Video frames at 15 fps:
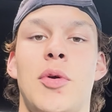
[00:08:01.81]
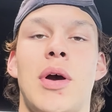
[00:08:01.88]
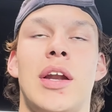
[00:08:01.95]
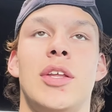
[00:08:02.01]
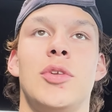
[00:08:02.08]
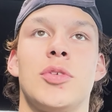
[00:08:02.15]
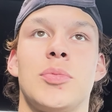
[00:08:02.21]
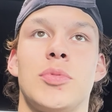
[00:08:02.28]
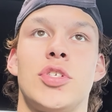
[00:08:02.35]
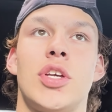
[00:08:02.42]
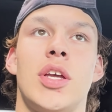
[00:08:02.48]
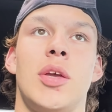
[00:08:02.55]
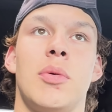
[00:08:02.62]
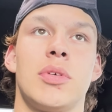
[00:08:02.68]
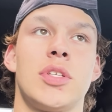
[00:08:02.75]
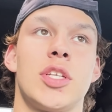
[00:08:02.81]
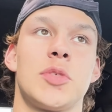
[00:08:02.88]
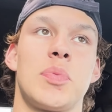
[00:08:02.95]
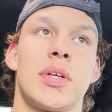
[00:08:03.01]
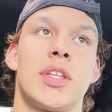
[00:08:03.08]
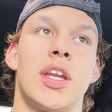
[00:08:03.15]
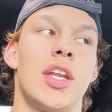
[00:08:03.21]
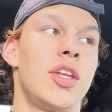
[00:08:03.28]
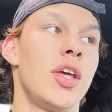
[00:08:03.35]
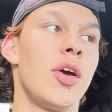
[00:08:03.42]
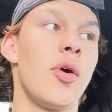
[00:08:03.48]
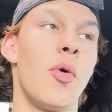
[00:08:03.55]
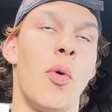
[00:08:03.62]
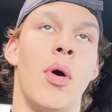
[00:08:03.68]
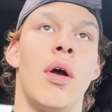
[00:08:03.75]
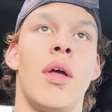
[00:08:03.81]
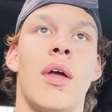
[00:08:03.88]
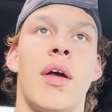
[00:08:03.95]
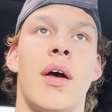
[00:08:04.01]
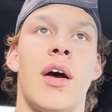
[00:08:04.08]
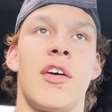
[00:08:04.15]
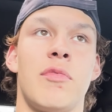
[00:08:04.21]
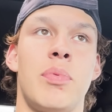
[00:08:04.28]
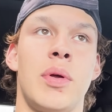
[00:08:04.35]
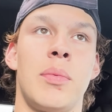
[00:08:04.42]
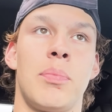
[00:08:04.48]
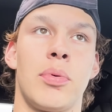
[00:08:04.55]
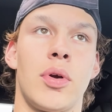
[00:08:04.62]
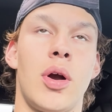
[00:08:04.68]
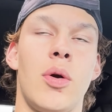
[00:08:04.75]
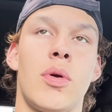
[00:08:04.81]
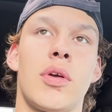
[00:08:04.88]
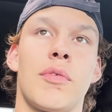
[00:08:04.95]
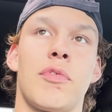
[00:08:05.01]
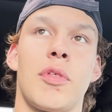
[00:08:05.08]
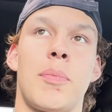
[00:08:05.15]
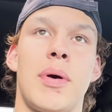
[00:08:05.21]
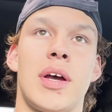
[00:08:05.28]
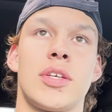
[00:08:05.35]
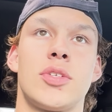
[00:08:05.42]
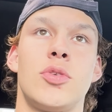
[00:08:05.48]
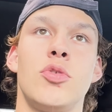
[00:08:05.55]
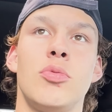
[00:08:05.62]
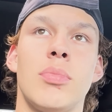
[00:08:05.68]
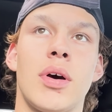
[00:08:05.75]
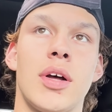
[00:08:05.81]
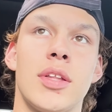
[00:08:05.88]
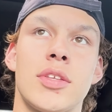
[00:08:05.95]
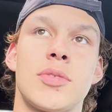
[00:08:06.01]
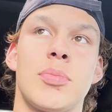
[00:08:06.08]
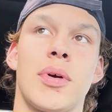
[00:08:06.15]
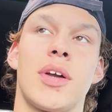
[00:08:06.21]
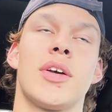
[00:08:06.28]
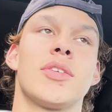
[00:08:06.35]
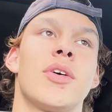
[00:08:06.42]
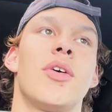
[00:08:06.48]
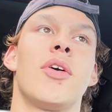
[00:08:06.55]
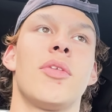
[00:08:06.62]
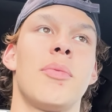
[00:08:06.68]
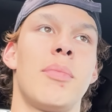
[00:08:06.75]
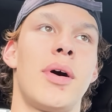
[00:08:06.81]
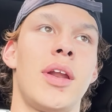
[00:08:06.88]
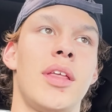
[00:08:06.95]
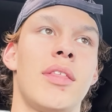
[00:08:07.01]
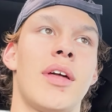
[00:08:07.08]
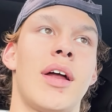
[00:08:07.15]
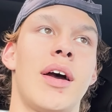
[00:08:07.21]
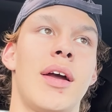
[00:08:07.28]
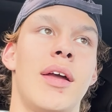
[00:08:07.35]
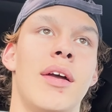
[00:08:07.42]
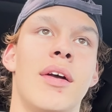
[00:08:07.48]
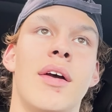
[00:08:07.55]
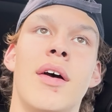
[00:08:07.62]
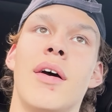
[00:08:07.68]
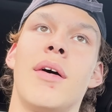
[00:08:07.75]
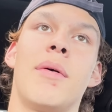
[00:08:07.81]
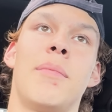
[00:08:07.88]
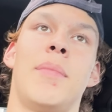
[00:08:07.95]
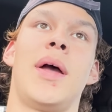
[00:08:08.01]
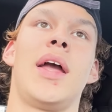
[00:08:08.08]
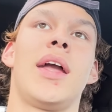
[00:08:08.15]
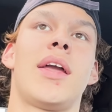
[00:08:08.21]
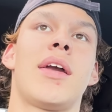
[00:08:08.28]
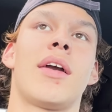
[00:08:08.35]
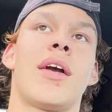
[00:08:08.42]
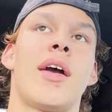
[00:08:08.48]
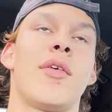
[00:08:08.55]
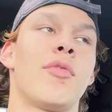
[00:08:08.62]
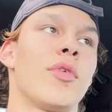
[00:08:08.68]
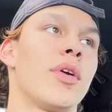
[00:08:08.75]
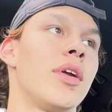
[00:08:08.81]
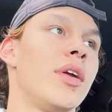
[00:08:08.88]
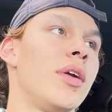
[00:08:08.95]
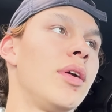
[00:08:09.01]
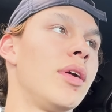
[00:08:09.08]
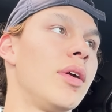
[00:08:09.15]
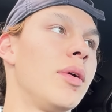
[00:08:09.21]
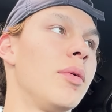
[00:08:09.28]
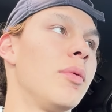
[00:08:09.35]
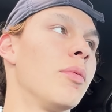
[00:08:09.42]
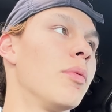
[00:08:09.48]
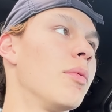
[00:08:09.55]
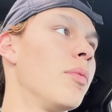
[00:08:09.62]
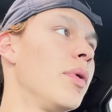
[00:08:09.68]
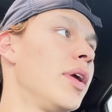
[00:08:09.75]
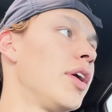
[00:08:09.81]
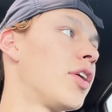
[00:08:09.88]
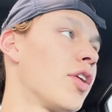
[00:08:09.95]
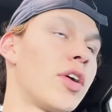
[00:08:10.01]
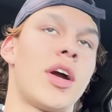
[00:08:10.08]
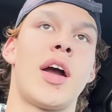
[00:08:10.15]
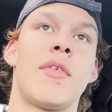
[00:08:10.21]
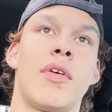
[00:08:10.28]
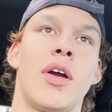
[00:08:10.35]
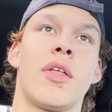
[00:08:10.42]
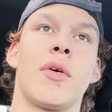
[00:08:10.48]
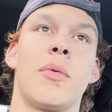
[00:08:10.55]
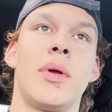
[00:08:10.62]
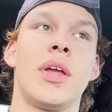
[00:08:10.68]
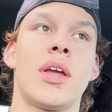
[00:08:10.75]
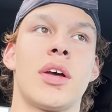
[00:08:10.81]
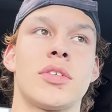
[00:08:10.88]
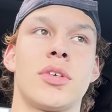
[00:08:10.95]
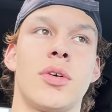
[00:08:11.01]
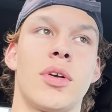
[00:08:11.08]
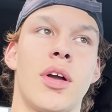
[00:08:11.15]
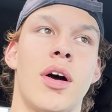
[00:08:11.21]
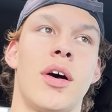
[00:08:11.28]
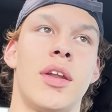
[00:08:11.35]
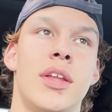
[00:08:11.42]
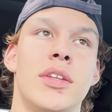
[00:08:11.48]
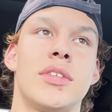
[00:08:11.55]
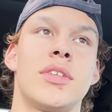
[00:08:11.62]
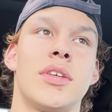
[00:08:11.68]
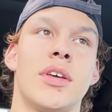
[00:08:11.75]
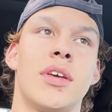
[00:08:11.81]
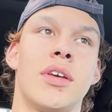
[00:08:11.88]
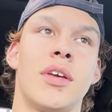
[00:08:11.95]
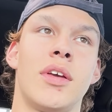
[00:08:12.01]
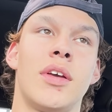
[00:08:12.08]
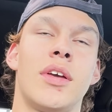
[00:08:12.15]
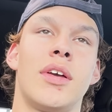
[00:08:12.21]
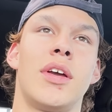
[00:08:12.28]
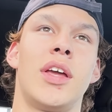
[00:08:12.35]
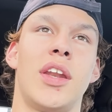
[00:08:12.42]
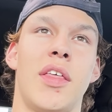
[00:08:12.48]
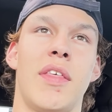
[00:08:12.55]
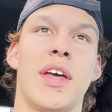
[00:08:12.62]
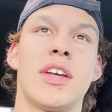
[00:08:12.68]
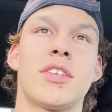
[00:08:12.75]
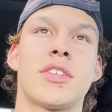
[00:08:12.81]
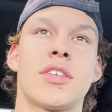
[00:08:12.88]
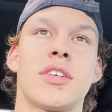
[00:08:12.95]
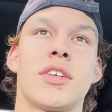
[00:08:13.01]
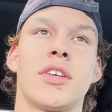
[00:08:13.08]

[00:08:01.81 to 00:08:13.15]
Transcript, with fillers: had to do some shit he wasn't expecting to do. I've been broke for the past two months because all the money that I make every week or every other week has all gone into into this,